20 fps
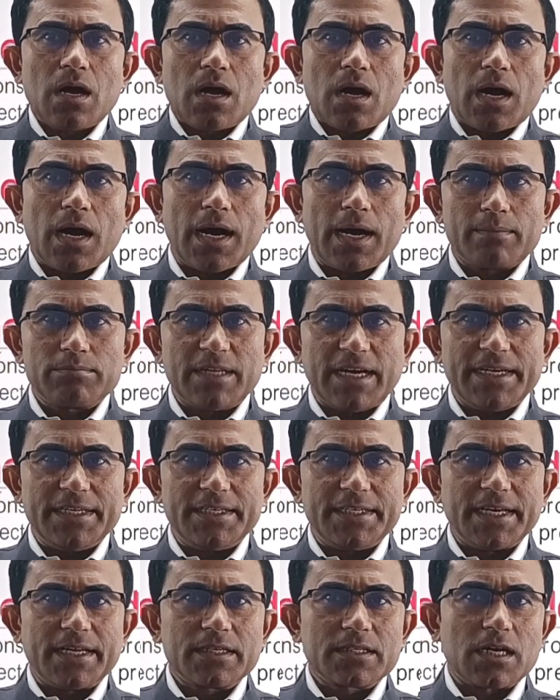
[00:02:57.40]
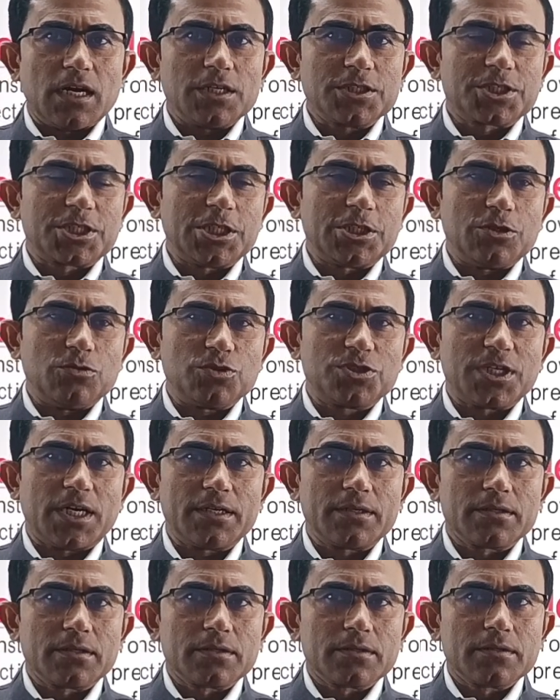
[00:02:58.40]
of the Indian
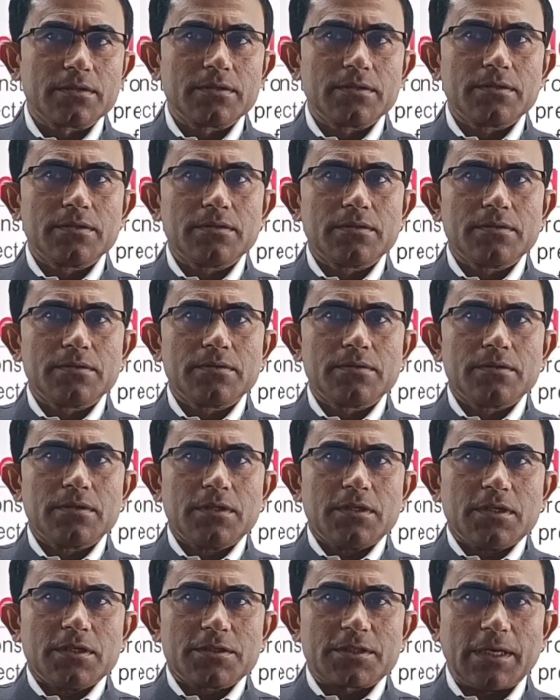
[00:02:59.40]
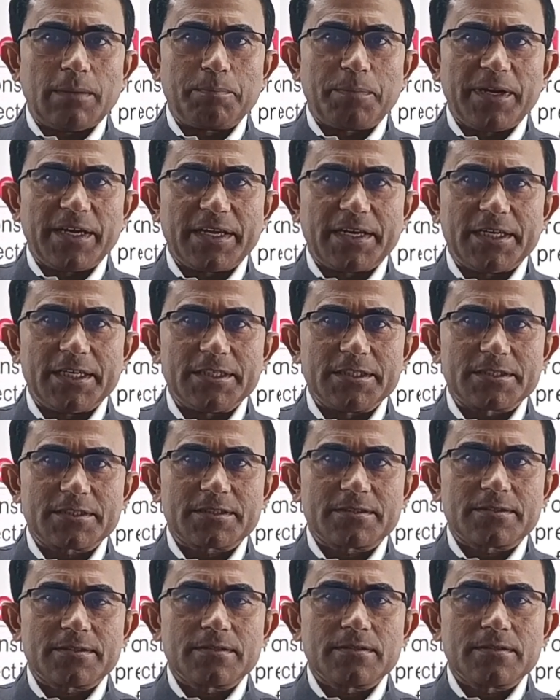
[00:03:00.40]
Constitution simply reads